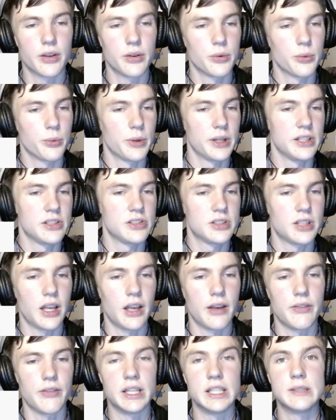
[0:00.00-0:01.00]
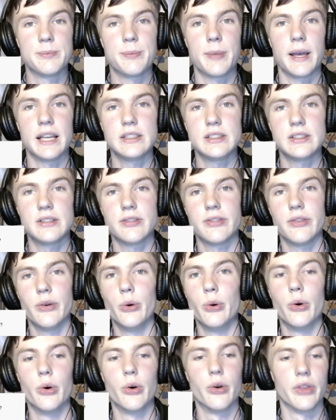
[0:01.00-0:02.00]
which server is best
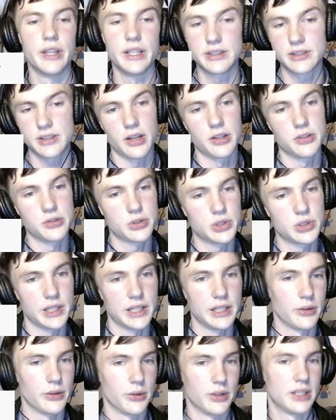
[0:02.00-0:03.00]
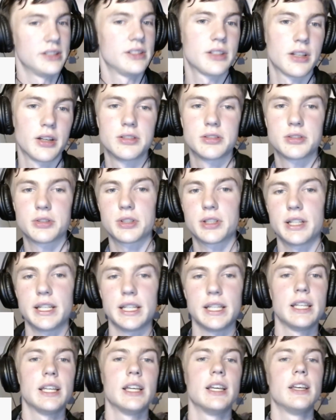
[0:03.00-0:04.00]
for this country or this
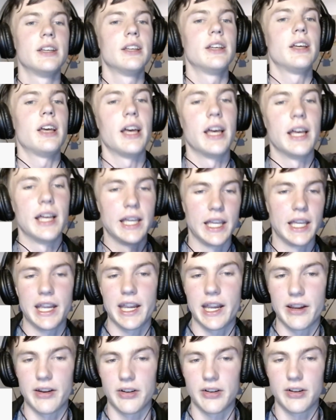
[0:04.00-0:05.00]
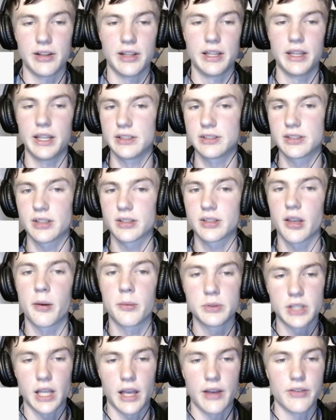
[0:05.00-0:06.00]
country. Here in these
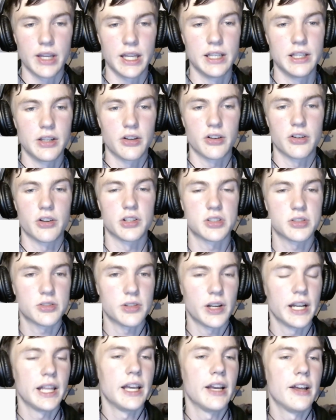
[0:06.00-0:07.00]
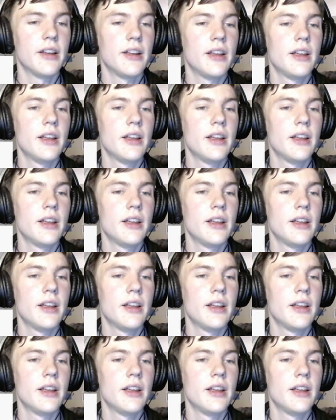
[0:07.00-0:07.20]
examples I have India and Australia.